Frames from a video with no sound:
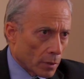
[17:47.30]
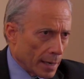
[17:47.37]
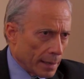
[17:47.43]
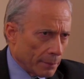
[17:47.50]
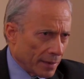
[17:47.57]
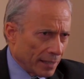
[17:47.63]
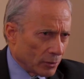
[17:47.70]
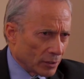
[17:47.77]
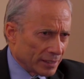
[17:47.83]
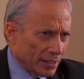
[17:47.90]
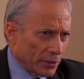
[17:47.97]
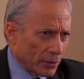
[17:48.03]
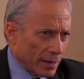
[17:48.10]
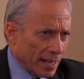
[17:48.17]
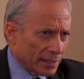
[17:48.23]
Right, but I looked at
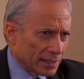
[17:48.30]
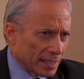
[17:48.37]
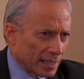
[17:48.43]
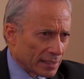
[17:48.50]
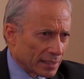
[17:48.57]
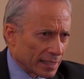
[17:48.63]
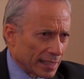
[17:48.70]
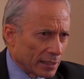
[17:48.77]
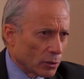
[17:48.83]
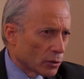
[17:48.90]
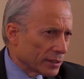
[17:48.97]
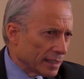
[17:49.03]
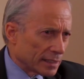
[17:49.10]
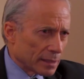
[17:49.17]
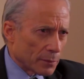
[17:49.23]
their assets and I
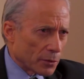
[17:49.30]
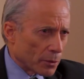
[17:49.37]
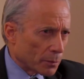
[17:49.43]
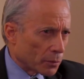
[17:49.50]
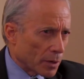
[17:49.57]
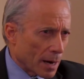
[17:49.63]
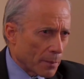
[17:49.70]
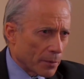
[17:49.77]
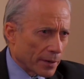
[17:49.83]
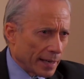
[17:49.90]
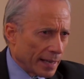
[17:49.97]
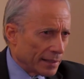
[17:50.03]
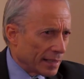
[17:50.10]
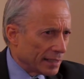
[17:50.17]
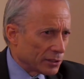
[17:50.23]
looked at some of their property
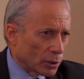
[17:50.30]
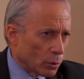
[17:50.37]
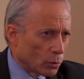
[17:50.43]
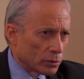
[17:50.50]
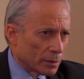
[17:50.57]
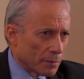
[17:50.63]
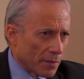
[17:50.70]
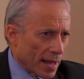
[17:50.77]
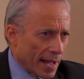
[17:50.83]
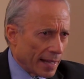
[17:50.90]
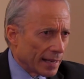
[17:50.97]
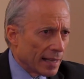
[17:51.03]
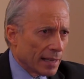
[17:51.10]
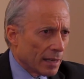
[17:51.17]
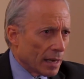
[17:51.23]
and I told him that
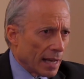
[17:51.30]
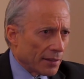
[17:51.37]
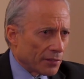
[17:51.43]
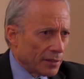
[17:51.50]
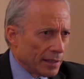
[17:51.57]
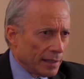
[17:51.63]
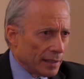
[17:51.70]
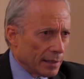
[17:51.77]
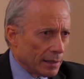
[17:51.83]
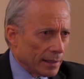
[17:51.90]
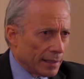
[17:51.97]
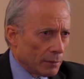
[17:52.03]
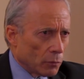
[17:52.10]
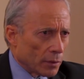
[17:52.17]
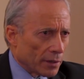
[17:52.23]
at
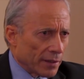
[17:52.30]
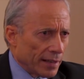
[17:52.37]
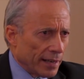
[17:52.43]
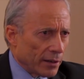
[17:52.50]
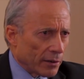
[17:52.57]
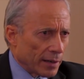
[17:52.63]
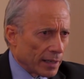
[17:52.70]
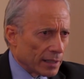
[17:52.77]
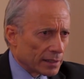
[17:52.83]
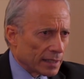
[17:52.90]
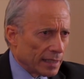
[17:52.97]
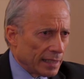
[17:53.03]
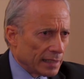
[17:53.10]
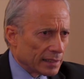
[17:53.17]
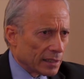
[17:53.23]
the one of the hearings,
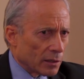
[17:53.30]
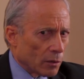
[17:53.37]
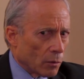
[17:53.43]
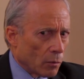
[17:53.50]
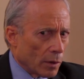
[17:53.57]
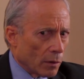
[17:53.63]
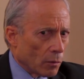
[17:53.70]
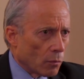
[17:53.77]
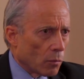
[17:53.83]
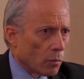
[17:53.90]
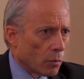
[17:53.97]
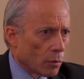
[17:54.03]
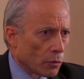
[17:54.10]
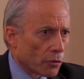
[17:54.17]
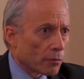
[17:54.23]
and he said, oh, well,
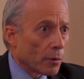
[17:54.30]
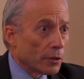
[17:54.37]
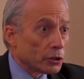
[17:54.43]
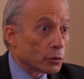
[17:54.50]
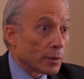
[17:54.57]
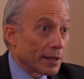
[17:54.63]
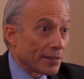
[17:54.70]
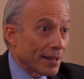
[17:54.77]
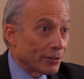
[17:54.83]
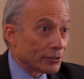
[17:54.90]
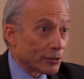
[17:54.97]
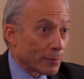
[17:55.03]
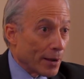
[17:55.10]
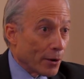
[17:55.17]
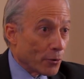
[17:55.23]
we'll throw in $20,000
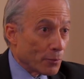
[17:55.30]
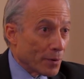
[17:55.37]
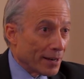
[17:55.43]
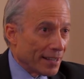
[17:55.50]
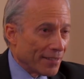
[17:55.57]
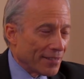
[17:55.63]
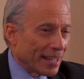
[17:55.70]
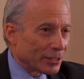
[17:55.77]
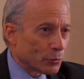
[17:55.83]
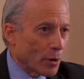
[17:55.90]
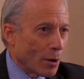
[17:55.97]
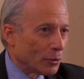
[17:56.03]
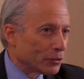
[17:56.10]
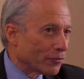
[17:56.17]
of my own money. And that's why it was